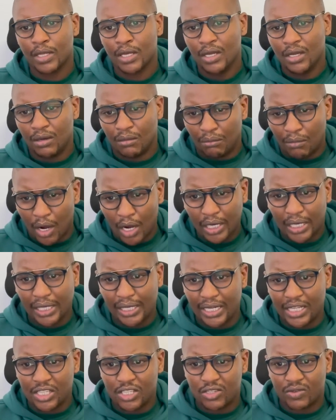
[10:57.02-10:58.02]

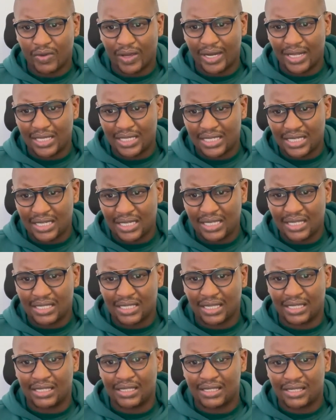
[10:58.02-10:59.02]
Marketing strategies
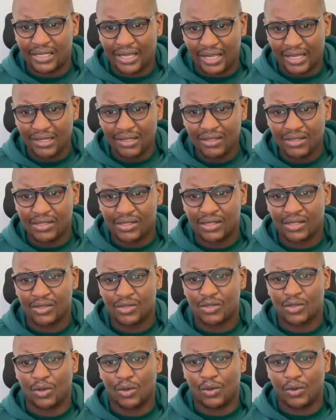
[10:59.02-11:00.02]
and sales.
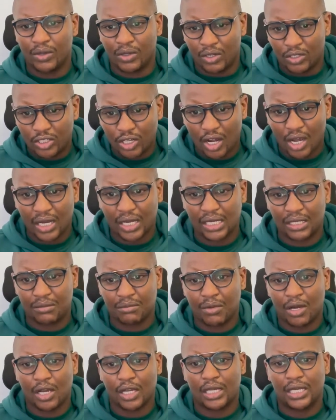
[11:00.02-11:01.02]
So your target
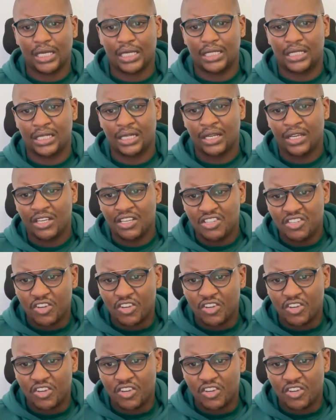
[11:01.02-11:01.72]
market, your